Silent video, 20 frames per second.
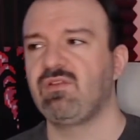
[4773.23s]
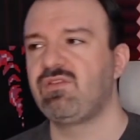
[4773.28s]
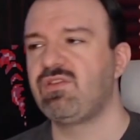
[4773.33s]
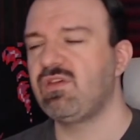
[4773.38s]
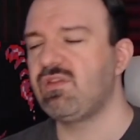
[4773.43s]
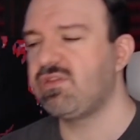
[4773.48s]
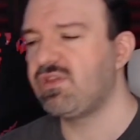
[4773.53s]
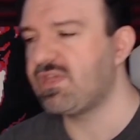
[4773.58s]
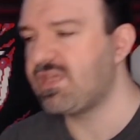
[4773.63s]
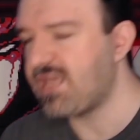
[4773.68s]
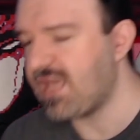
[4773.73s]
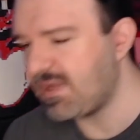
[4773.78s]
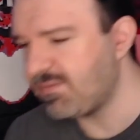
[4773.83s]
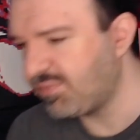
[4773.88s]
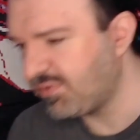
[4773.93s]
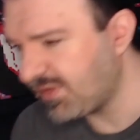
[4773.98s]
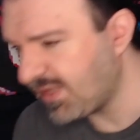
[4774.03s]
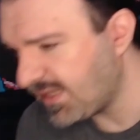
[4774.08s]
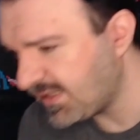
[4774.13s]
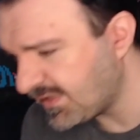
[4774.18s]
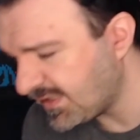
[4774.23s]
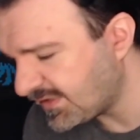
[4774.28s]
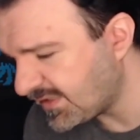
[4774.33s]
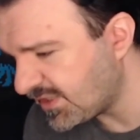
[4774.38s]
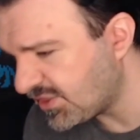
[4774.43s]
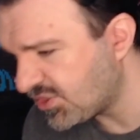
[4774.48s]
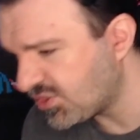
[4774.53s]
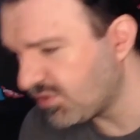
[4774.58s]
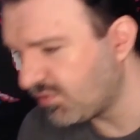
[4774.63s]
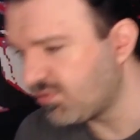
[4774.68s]
the gameplay that
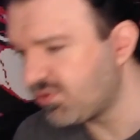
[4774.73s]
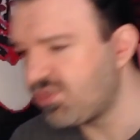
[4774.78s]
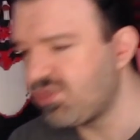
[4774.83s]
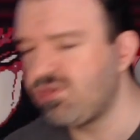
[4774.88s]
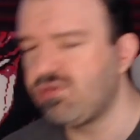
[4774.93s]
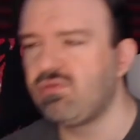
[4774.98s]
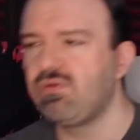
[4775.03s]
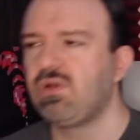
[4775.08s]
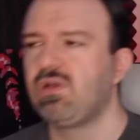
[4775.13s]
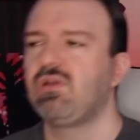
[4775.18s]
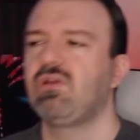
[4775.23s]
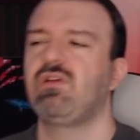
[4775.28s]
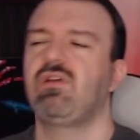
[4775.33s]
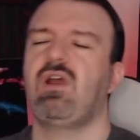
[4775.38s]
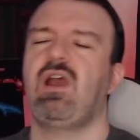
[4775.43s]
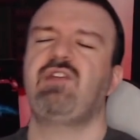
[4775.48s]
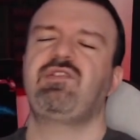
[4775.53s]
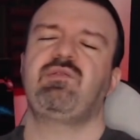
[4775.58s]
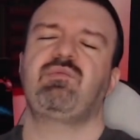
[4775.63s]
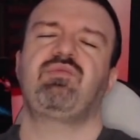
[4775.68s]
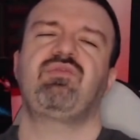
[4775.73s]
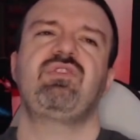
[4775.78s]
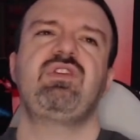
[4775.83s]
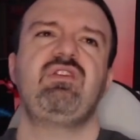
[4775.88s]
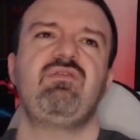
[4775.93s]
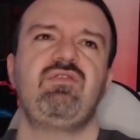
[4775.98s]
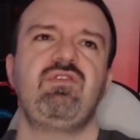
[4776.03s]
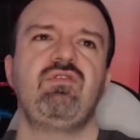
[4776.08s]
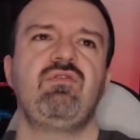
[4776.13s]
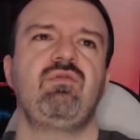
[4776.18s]
they showed you as a
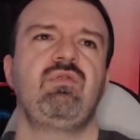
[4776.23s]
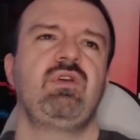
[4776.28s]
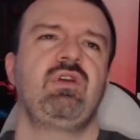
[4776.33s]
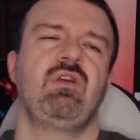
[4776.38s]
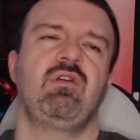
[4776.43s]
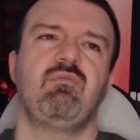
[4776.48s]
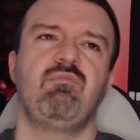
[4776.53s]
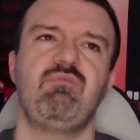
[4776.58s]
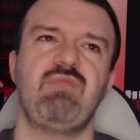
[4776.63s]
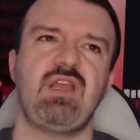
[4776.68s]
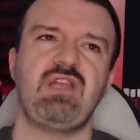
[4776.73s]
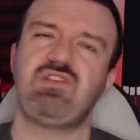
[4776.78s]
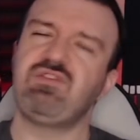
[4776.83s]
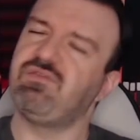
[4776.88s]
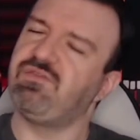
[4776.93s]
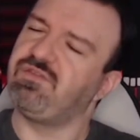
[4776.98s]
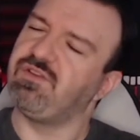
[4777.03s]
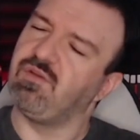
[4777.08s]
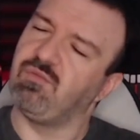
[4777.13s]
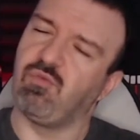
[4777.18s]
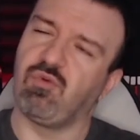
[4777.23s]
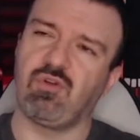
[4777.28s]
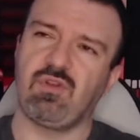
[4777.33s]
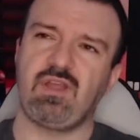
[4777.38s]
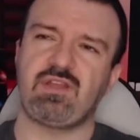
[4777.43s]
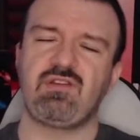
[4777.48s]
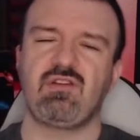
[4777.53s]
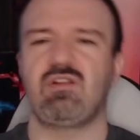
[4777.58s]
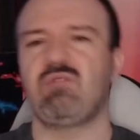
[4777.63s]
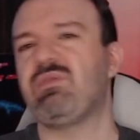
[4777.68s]
preview made you feel more
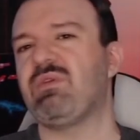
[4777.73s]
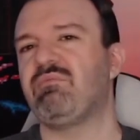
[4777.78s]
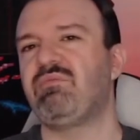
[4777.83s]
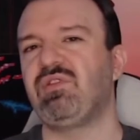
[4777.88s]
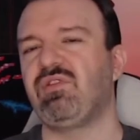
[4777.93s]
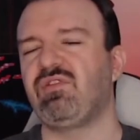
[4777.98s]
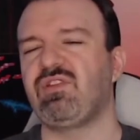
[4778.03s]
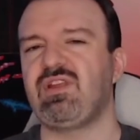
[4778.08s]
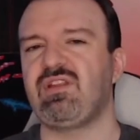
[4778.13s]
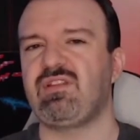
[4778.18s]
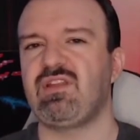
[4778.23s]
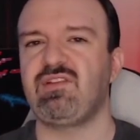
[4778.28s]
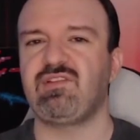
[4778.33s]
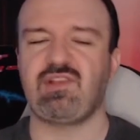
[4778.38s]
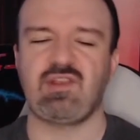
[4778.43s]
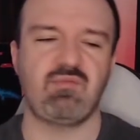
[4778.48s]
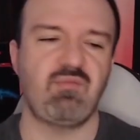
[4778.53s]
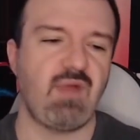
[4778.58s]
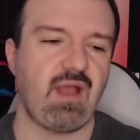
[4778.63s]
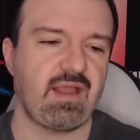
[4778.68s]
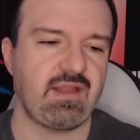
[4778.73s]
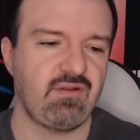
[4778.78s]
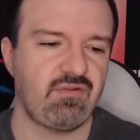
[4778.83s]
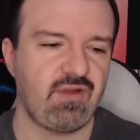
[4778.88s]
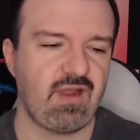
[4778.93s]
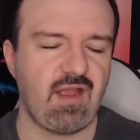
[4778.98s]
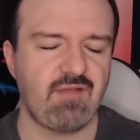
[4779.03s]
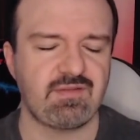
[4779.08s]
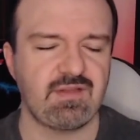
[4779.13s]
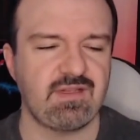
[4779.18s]
like you're going to be building things like
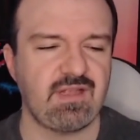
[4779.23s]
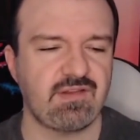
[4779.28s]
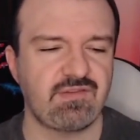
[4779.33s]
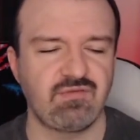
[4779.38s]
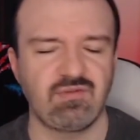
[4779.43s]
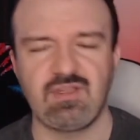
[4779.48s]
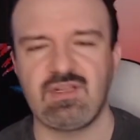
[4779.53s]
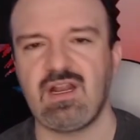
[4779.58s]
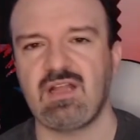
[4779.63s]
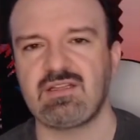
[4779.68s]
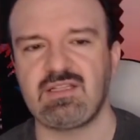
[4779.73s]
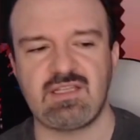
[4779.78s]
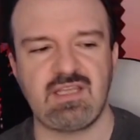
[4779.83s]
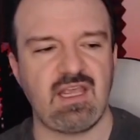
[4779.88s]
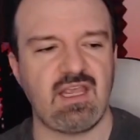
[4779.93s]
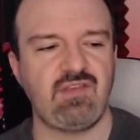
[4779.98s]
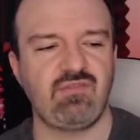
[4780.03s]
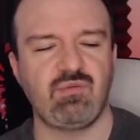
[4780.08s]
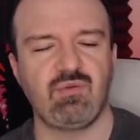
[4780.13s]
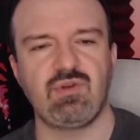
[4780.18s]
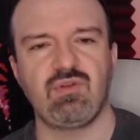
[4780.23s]
Minecraft, and that's really not the case.